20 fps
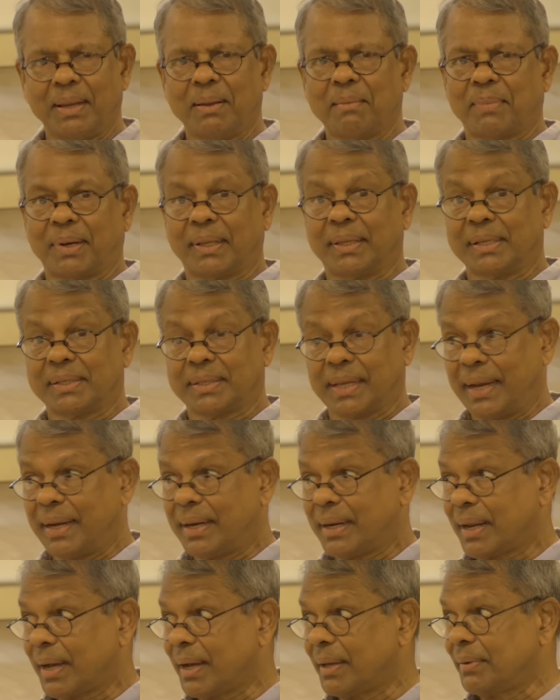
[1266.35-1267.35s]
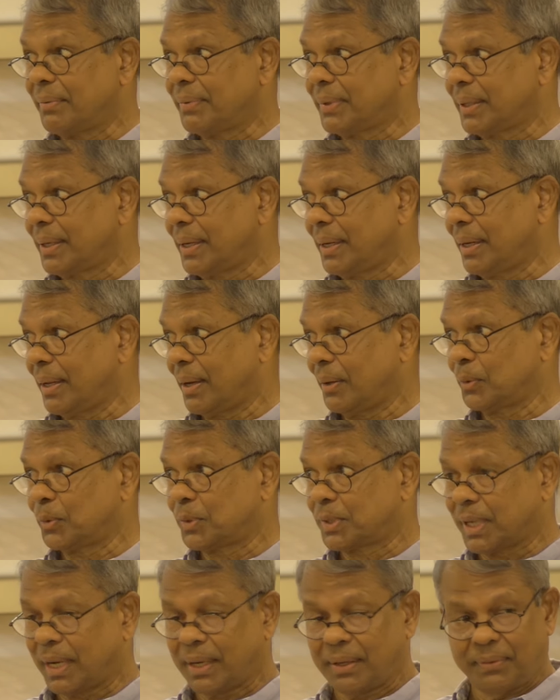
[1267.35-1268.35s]
But this entire world,
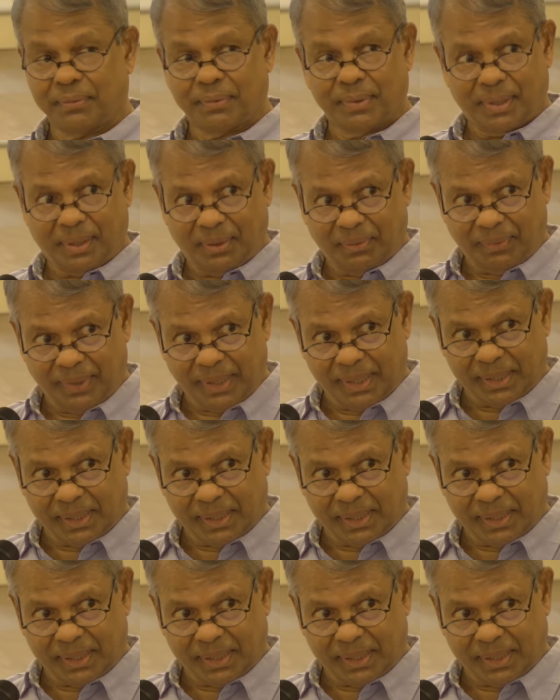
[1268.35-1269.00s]
outside world we